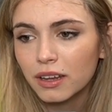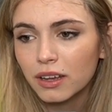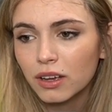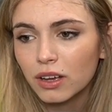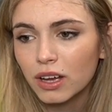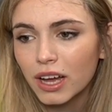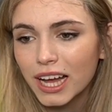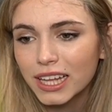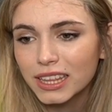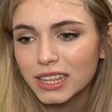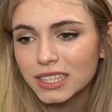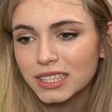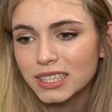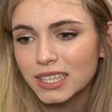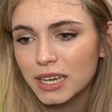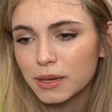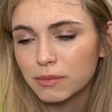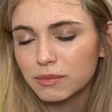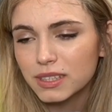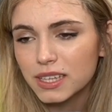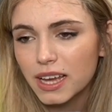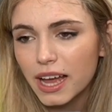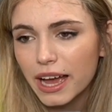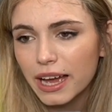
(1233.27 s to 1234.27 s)
at the same
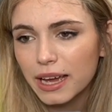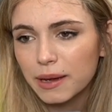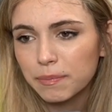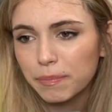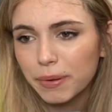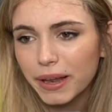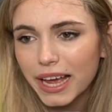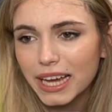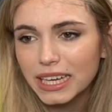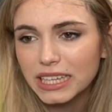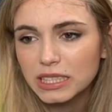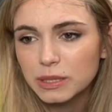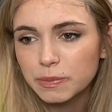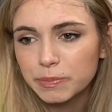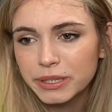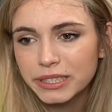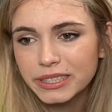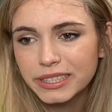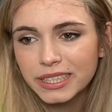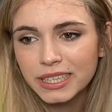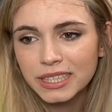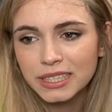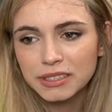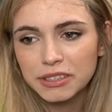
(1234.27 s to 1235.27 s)
time, black's
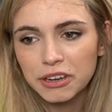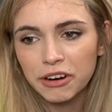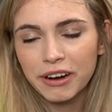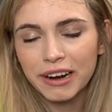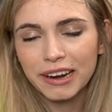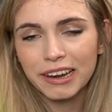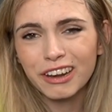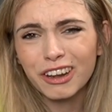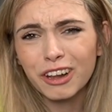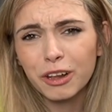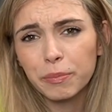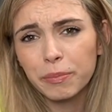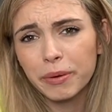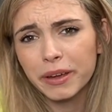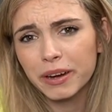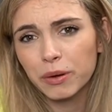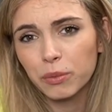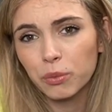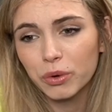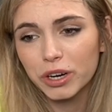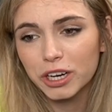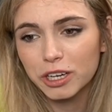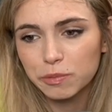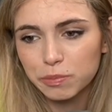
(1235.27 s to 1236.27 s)
pieces are a little bit in
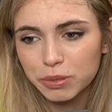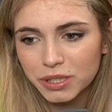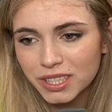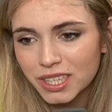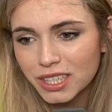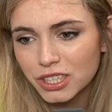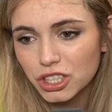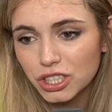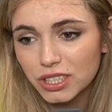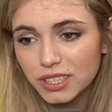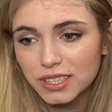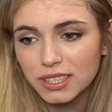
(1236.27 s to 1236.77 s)
weird positions.